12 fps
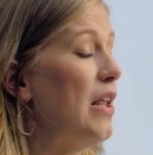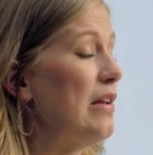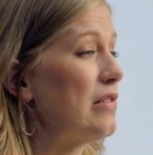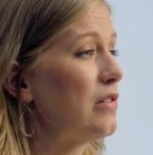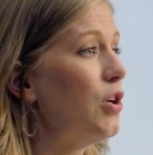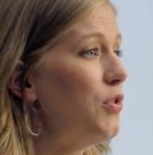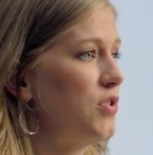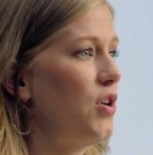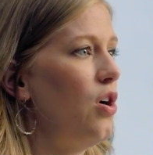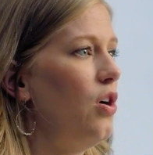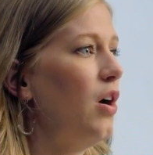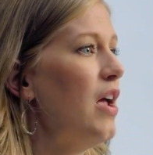in a slow
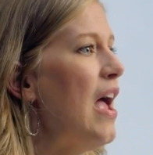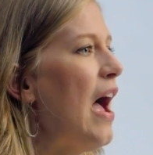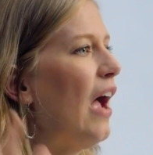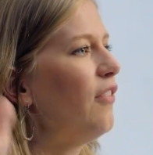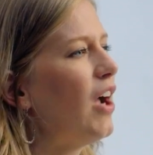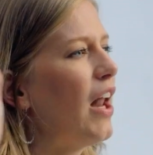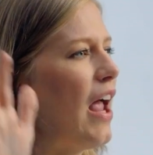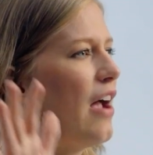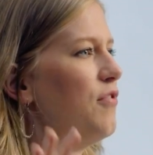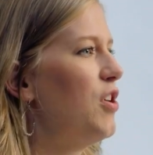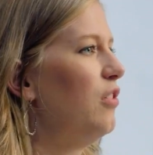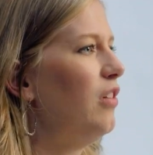song, I've got to
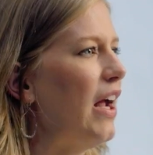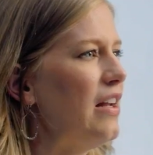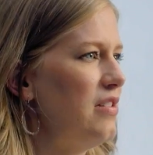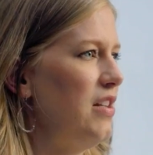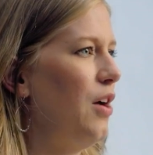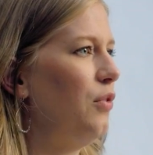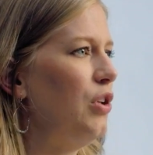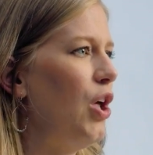have the lights down